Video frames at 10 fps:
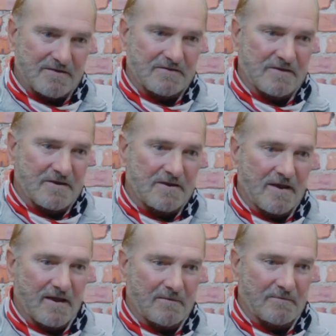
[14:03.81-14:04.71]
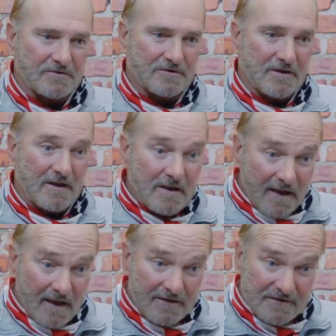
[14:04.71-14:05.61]
sc animal
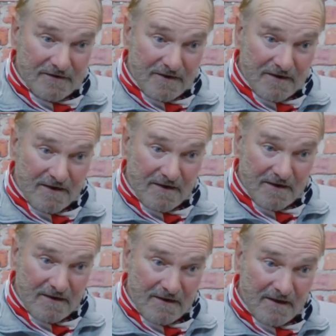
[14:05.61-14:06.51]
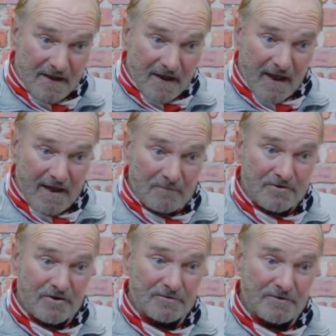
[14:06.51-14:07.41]
sc
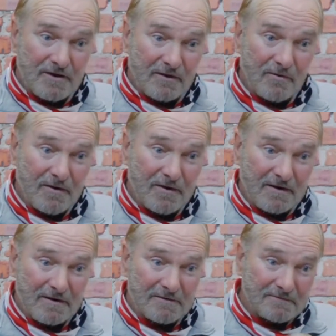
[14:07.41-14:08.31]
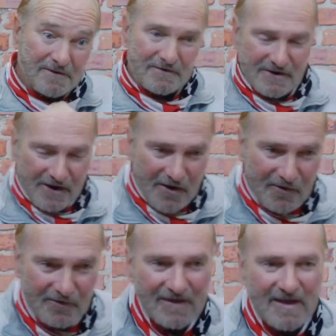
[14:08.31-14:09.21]
animalshelter.org. Animal. There you yes.
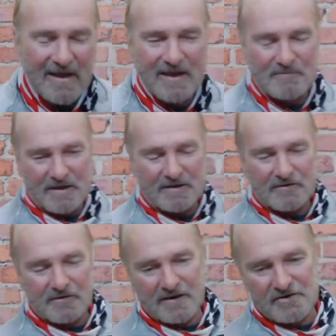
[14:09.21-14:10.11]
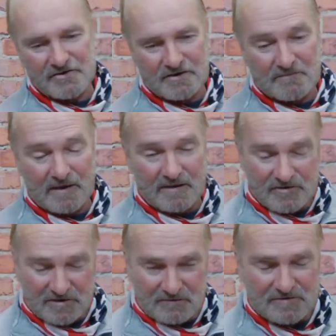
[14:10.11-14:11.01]
go. And make a donation, make a
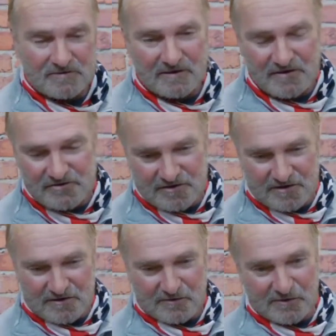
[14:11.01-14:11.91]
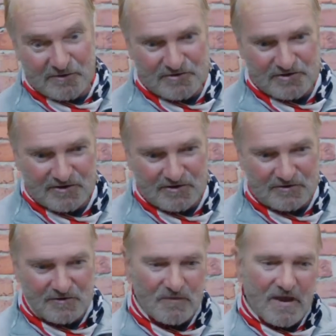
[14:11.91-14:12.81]
generous donation, uh, We're urging you to
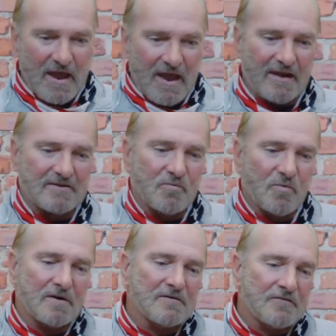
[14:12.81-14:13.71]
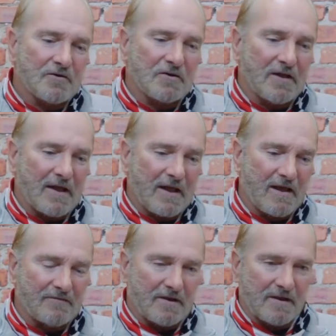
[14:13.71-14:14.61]
do. And it's wonderful uh,
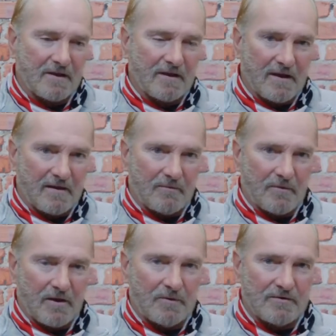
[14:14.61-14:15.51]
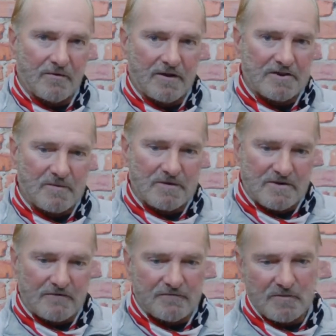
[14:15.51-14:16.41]
having uh, uh, written grants
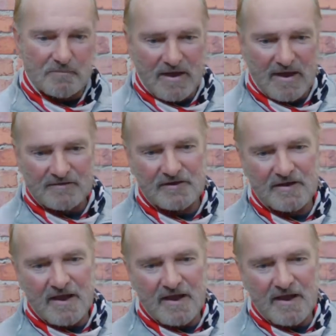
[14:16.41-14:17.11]
myself in the past.